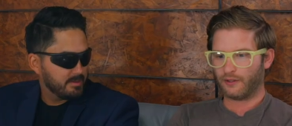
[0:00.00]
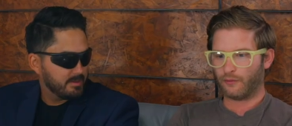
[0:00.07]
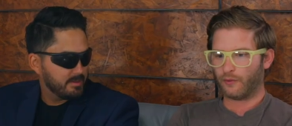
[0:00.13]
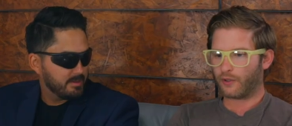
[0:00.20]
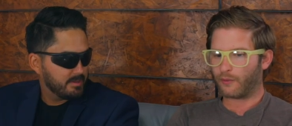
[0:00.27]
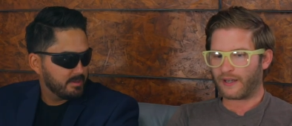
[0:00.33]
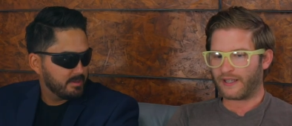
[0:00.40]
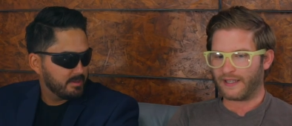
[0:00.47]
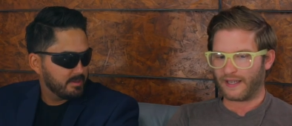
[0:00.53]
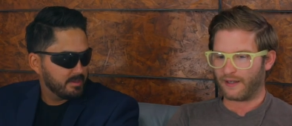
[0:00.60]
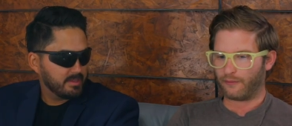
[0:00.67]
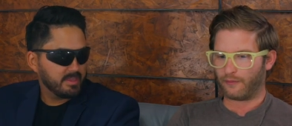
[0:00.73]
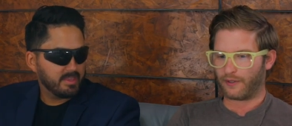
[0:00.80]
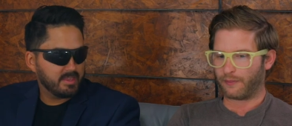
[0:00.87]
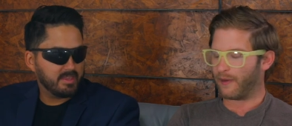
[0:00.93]
Speaker 1: What do I
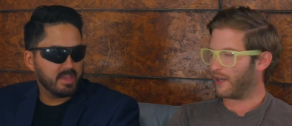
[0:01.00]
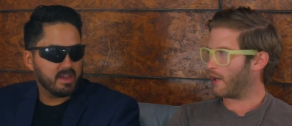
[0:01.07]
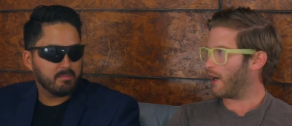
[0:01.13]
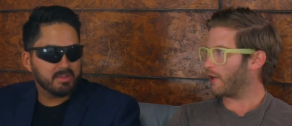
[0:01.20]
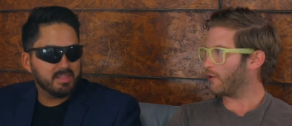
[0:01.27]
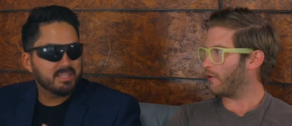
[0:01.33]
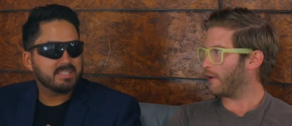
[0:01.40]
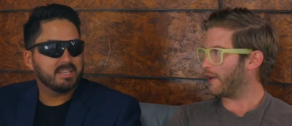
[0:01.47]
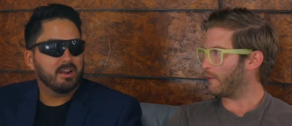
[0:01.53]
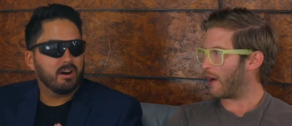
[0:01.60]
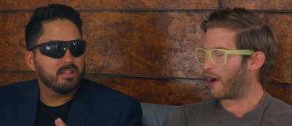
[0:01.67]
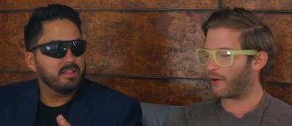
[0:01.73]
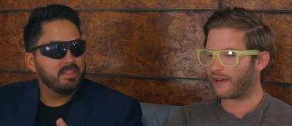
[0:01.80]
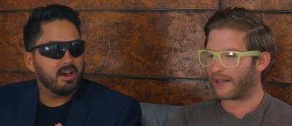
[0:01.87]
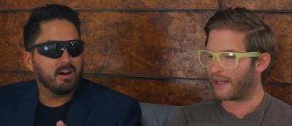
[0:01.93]
get with
Speaker 2: my? Yeah, but listen,
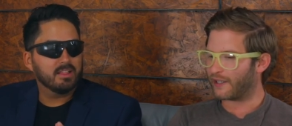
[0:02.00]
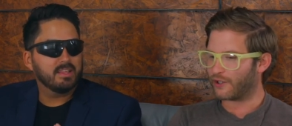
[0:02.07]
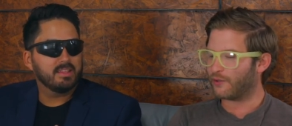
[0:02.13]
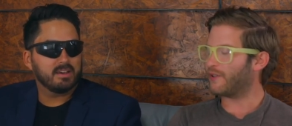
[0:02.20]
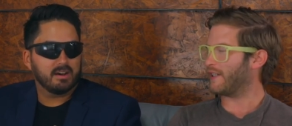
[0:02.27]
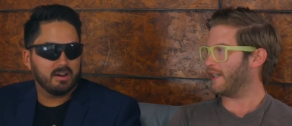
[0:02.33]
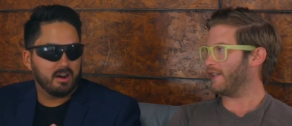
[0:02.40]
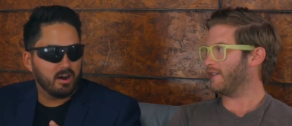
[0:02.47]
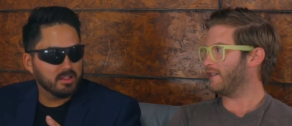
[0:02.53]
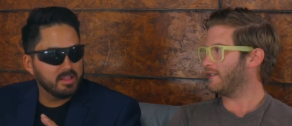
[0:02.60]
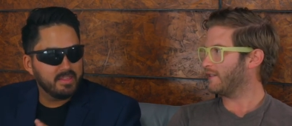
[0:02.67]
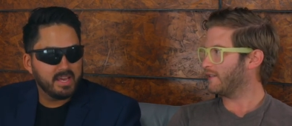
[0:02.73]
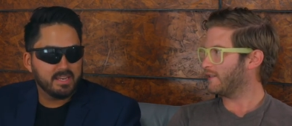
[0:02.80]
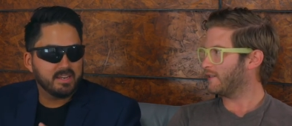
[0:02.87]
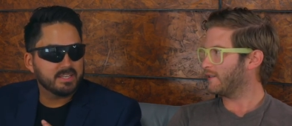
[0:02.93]
all of that, all
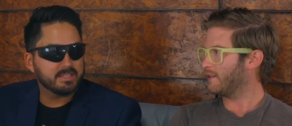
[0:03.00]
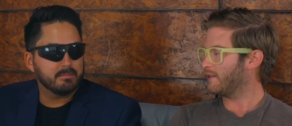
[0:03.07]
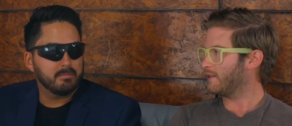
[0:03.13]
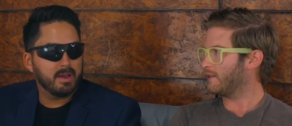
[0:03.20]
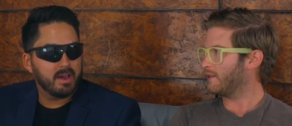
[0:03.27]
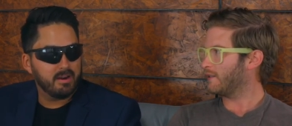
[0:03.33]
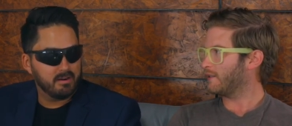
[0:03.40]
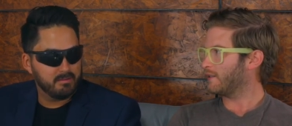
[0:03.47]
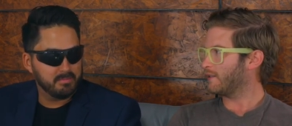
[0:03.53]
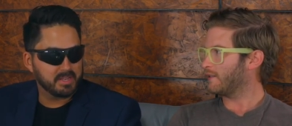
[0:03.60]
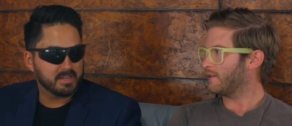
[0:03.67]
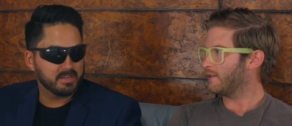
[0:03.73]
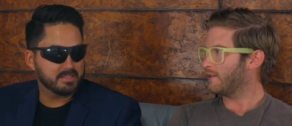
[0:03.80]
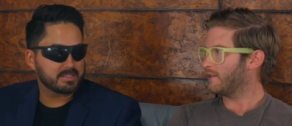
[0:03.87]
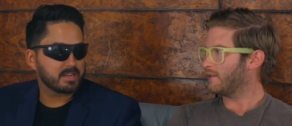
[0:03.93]
of that doesn't matter
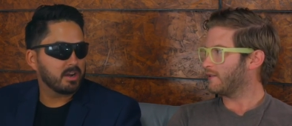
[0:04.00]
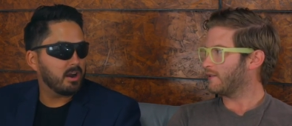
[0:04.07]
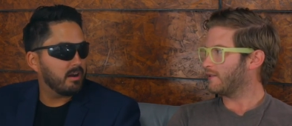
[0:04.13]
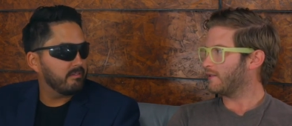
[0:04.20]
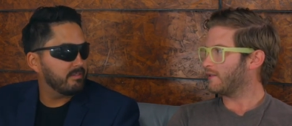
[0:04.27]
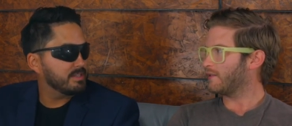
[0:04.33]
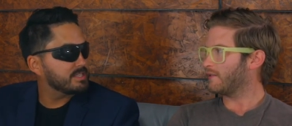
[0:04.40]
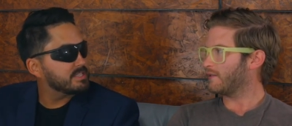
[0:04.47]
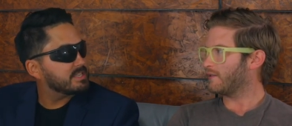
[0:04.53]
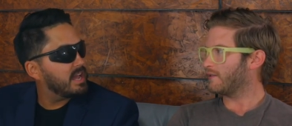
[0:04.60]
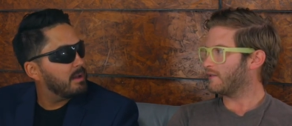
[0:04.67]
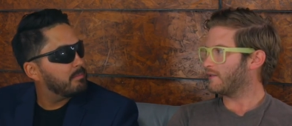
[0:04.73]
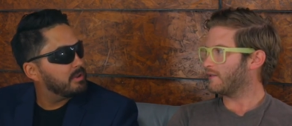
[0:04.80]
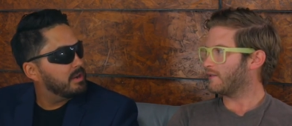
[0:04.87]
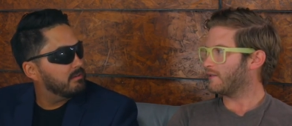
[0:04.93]
because conferences
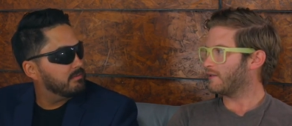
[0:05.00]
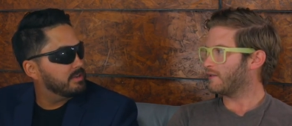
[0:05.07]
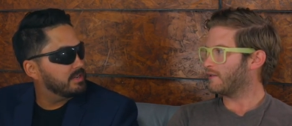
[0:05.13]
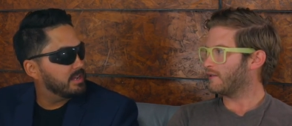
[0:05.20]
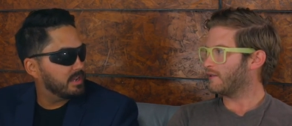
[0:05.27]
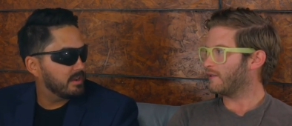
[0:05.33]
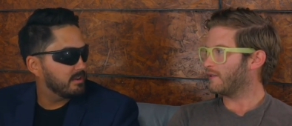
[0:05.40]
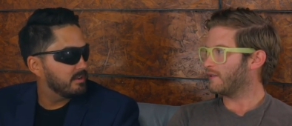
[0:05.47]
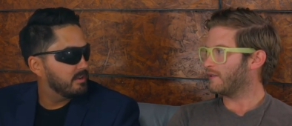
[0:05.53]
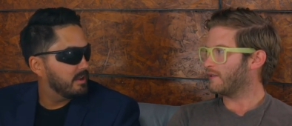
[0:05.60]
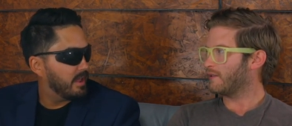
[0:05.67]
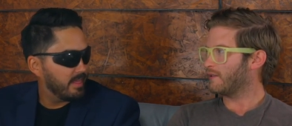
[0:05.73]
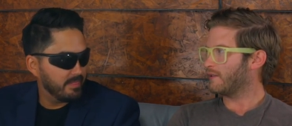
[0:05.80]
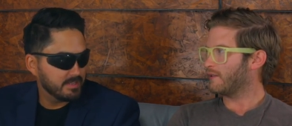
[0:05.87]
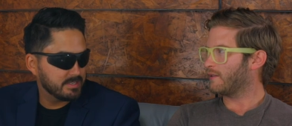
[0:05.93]
happen every day,
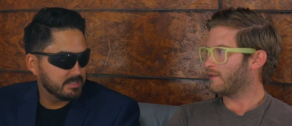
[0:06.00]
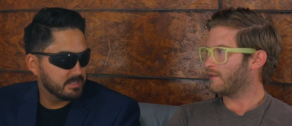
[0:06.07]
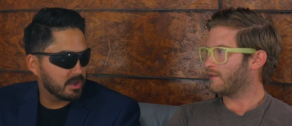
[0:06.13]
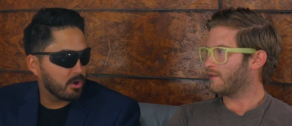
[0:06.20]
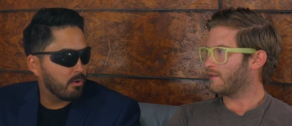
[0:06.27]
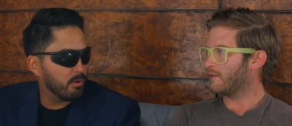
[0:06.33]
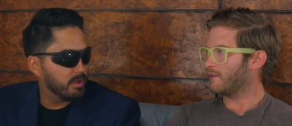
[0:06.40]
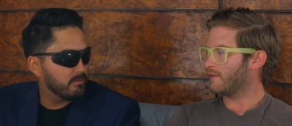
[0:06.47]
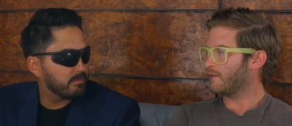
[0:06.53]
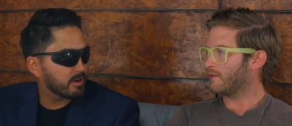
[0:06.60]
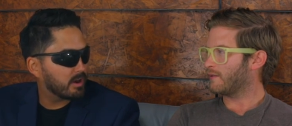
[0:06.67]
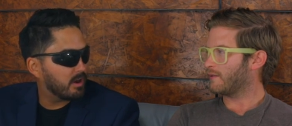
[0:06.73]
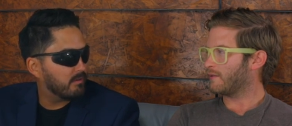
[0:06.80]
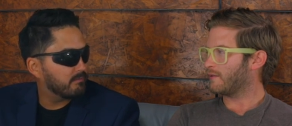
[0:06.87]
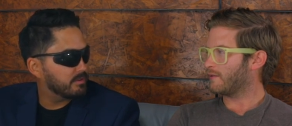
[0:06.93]
and this is the coin for
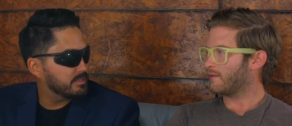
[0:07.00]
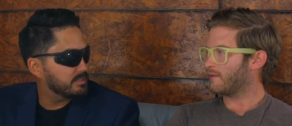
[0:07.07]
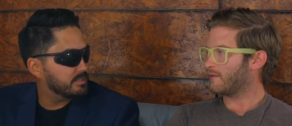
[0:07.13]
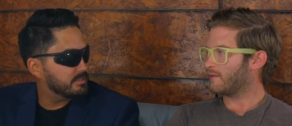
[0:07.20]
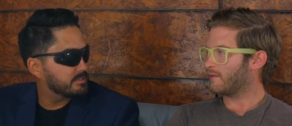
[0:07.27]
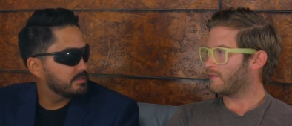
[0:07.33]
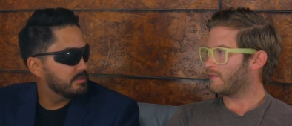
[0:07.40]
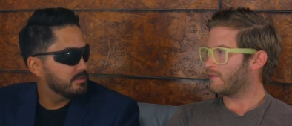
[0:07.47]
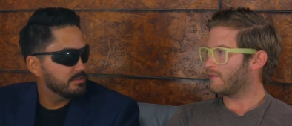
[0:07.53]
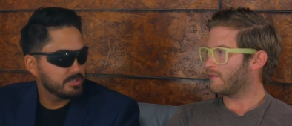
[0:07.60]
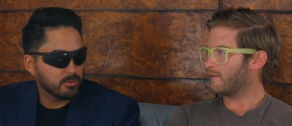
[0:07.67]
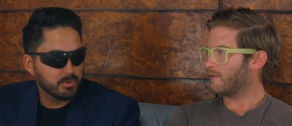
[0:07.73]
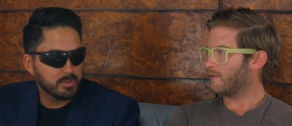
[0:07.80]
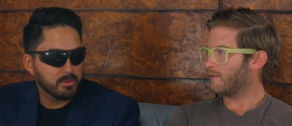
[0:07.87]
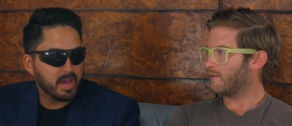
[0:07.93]
conferences.
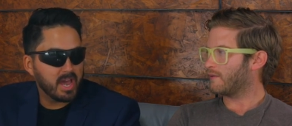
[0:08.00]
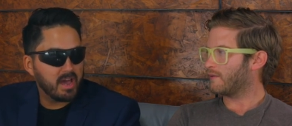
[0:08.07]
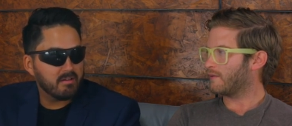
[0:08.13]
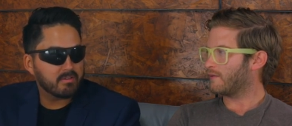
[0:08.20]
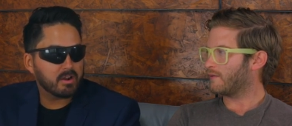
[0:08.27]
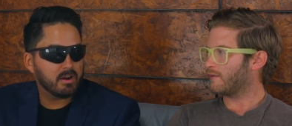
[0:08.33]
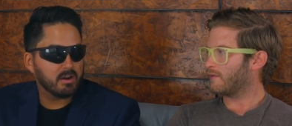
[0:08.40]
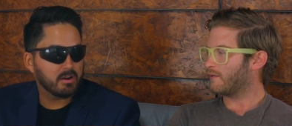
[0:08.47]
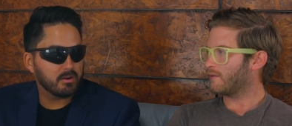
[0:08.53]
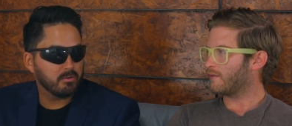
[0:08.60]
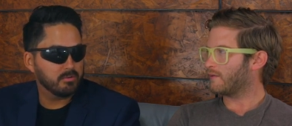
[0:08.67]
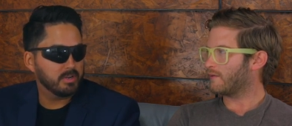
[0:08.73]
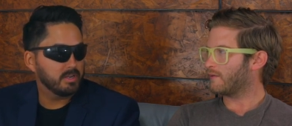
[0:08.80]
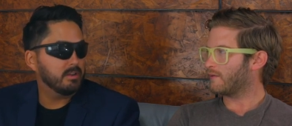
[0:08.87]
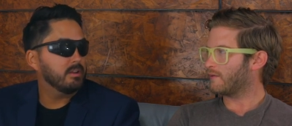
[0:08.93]
So when you have
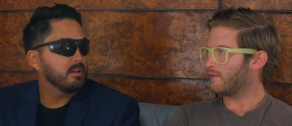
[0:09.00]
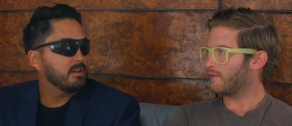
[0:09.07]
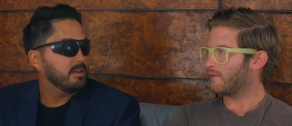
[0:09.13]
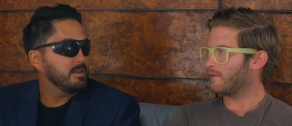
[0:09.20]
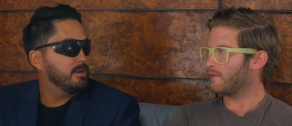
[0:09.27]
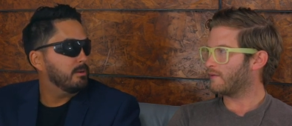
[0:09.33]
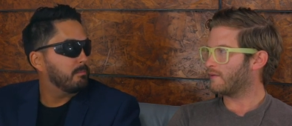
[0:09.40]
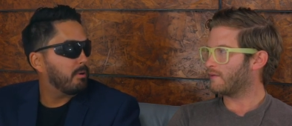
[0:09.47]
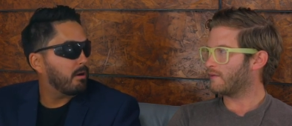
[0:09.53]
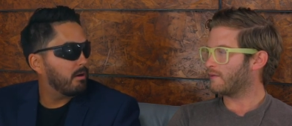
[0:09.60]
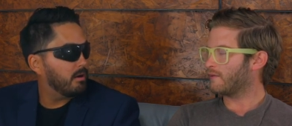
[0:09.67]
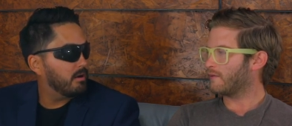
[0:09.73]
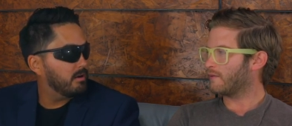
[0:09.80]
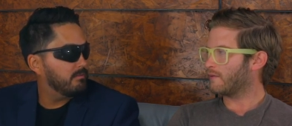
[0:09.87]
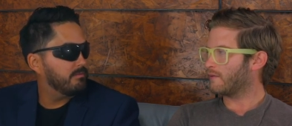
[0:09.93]
ConCoin, you're
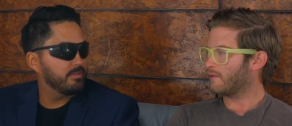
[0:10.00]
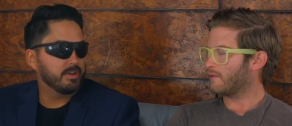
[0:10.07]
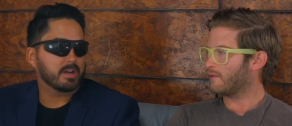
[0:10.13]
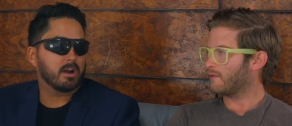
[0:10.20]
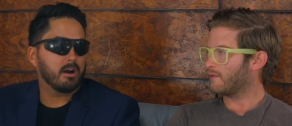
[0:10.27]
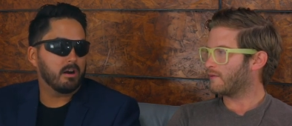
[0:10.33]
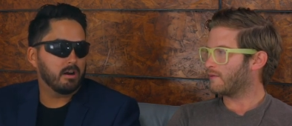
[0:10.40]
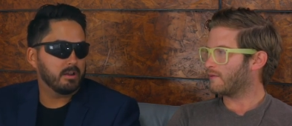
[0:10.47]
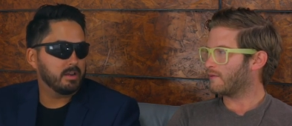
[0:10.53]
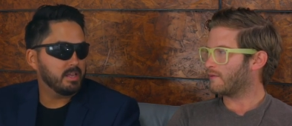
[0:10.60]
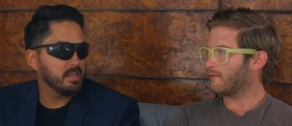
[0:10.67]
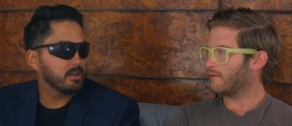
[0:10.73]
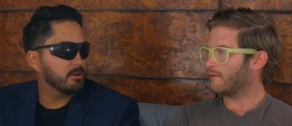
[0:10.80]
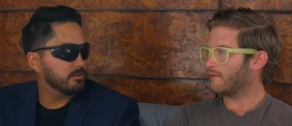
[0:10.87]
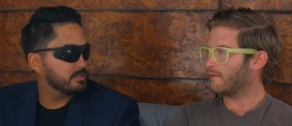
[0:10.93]
part of the con
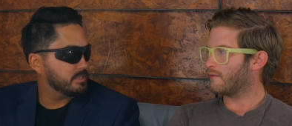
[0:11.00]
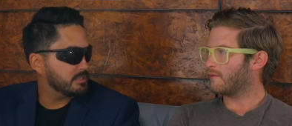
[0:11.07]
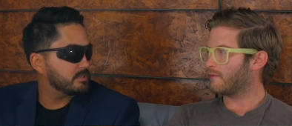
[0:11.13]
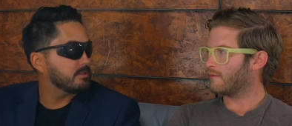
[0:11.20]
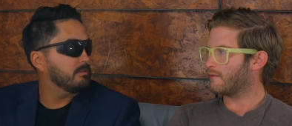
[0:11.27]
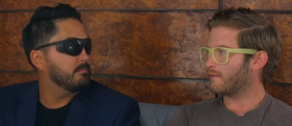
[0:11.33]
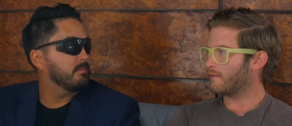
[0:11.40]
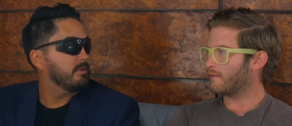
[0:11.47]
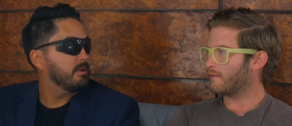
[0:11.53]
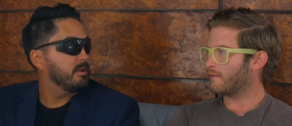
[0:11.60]
ecosystem.